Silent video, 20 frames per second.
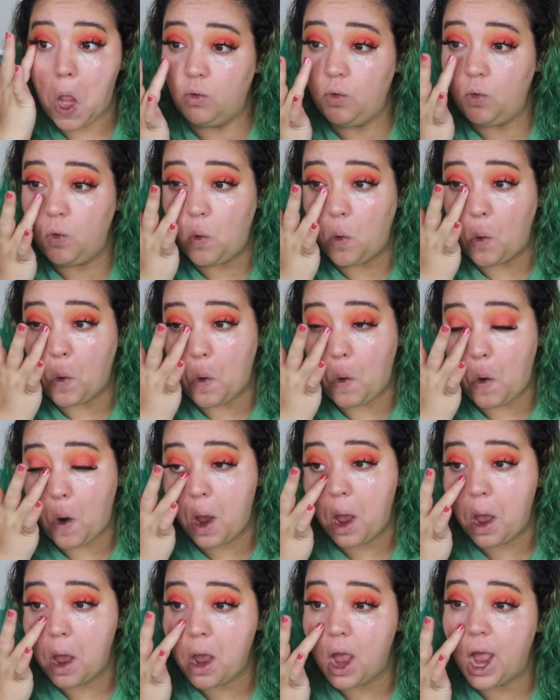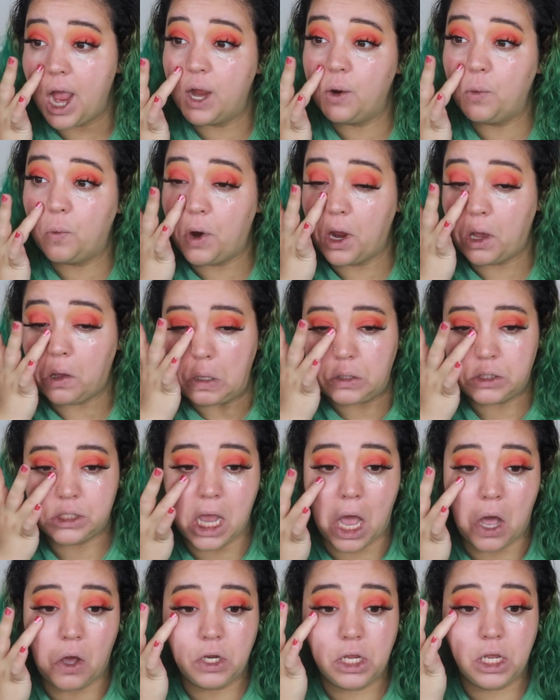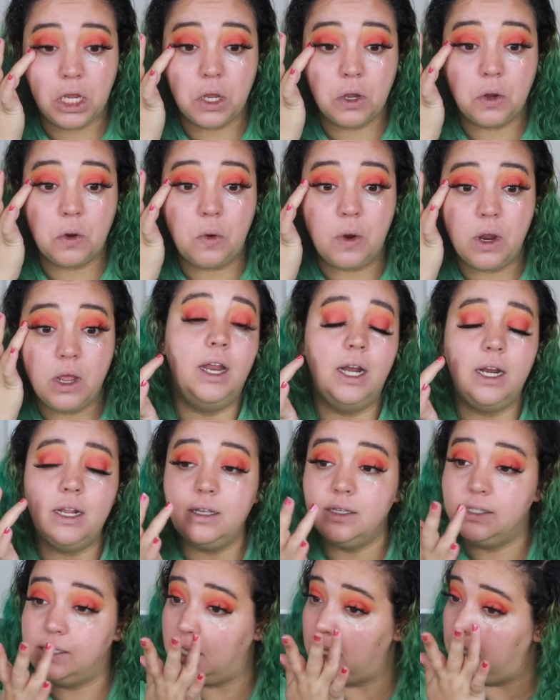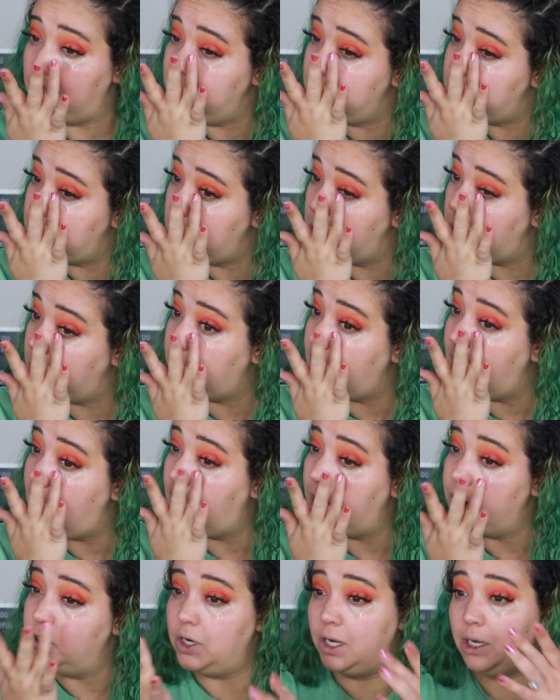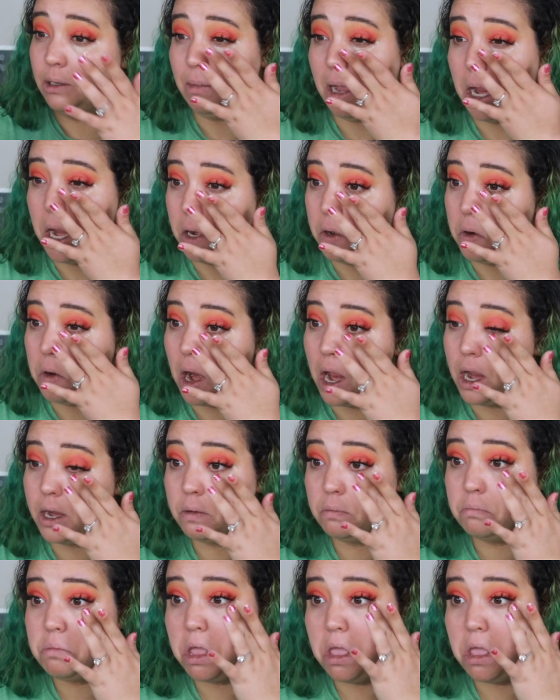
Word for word: Ooh, I will tell you, it is instantly hydrating my under eye.